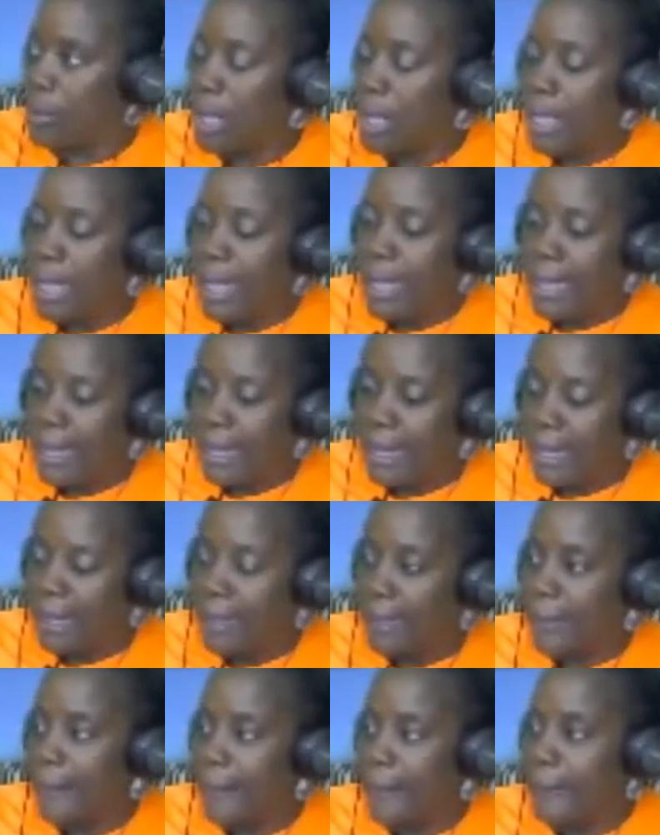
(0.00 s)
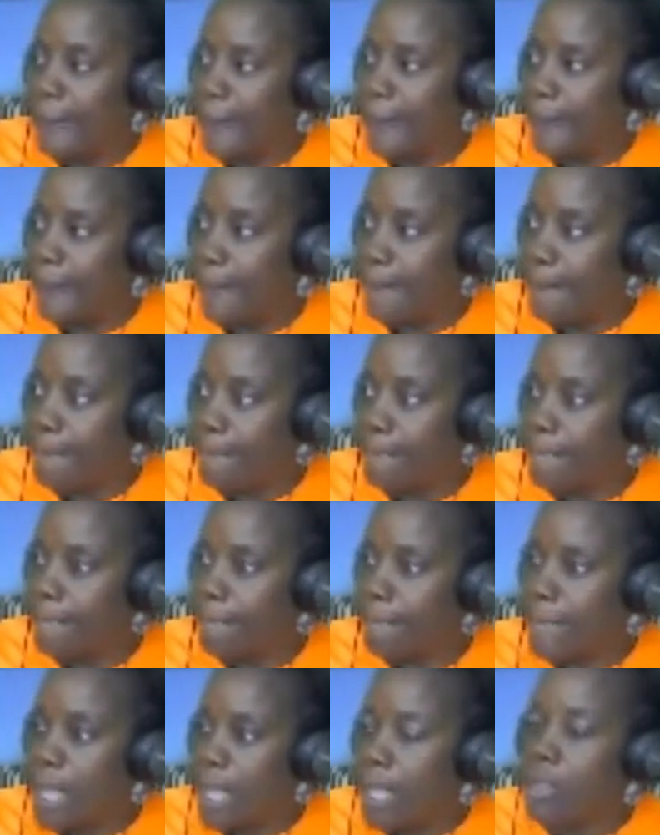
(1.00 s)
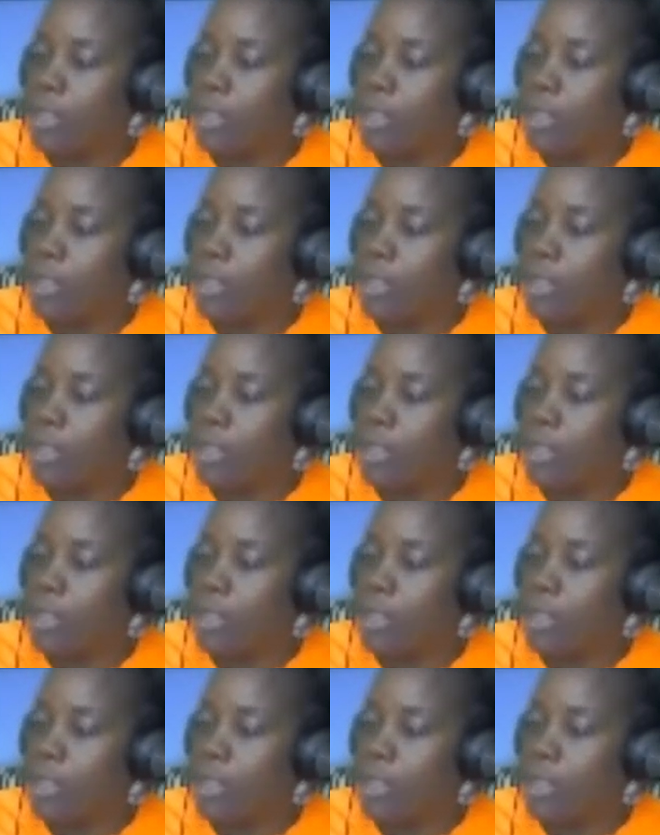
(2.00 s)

By a local pastor?